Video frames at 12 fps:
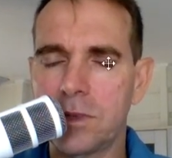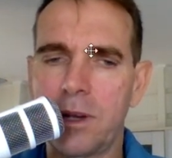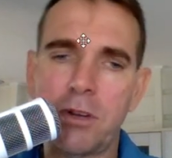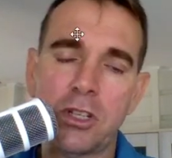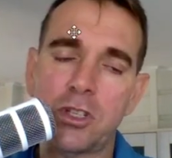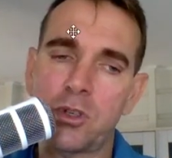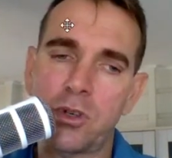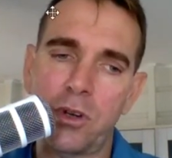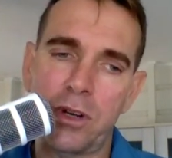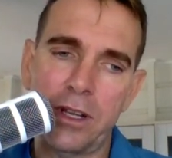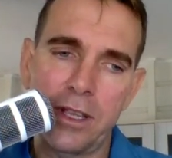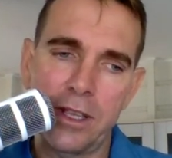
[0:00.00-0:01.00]
I'm not
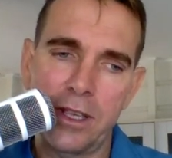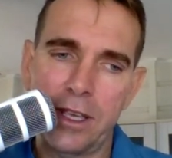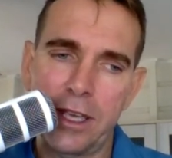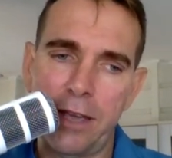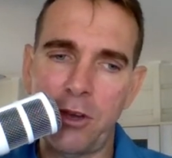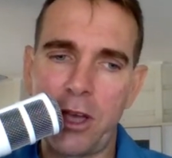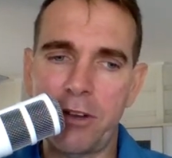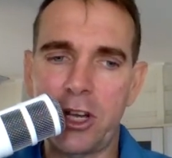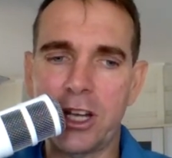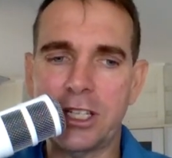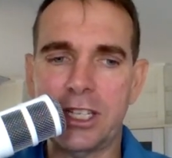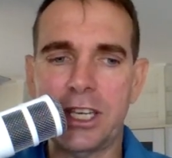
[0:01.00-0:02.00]
sure if you have
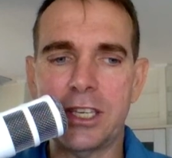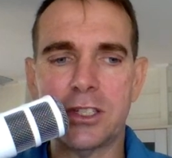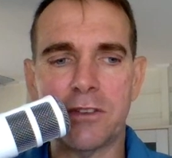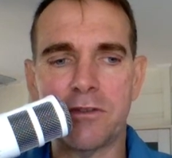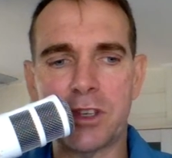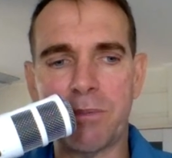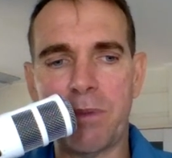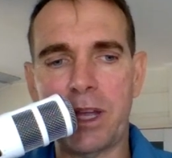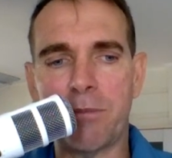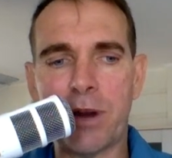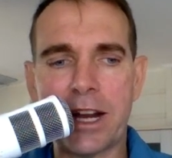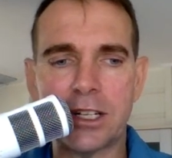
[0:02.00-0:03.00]
any ideas of some
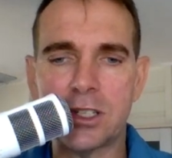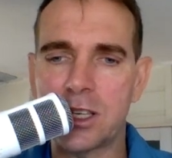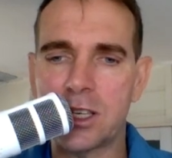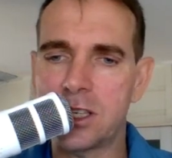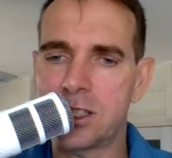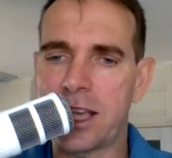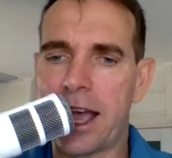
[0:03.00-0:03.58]
better practices.